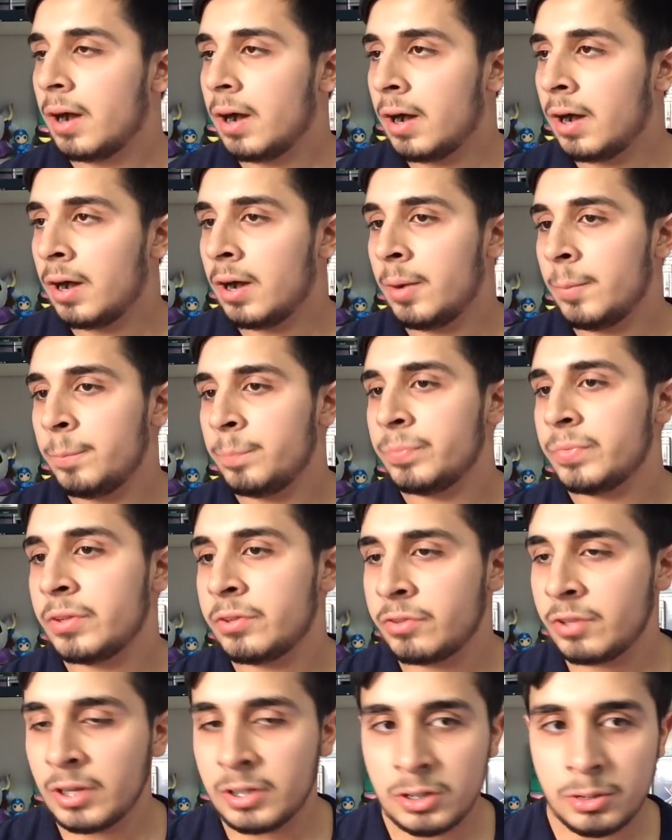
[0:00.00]

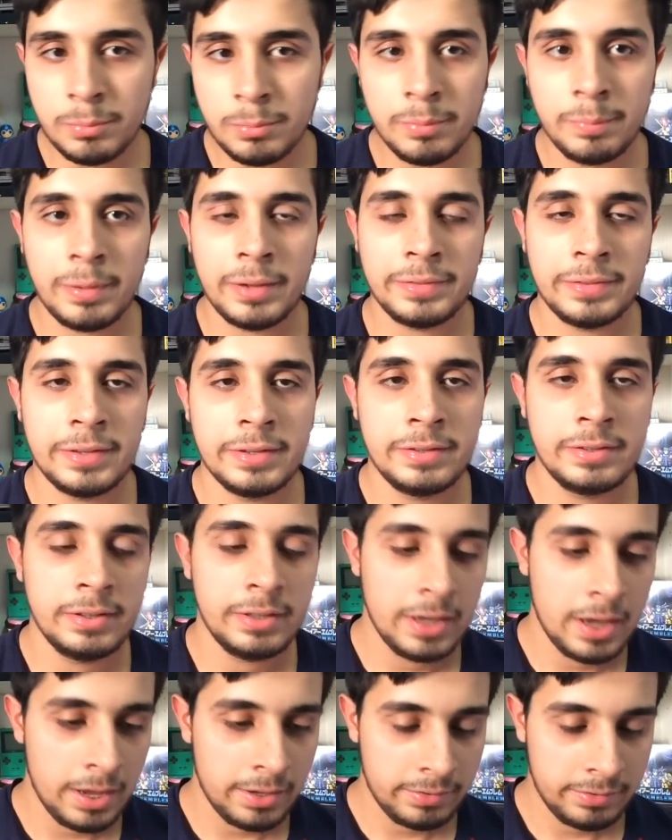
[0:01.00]
Let's talk a little bit about the
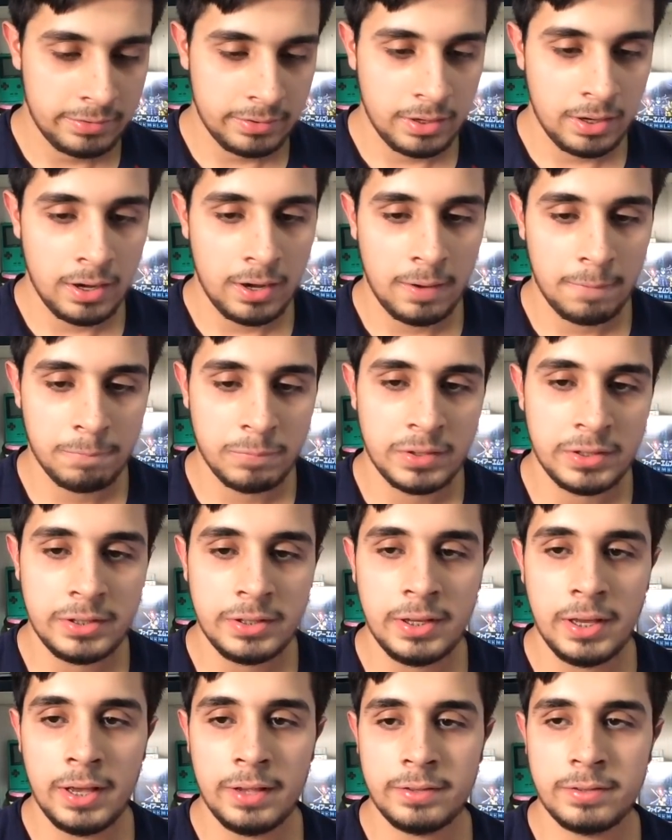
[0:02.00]
DS. The
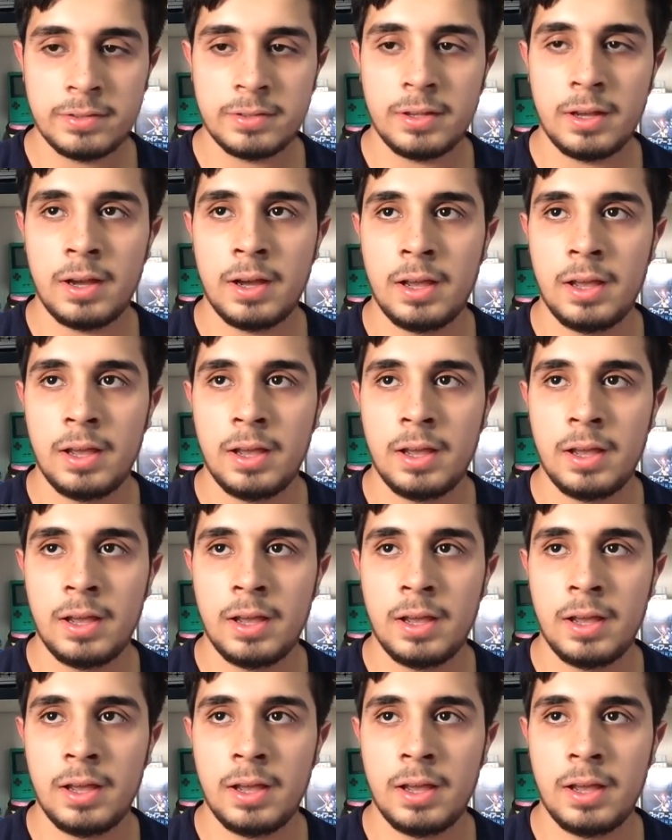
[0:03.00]
DS,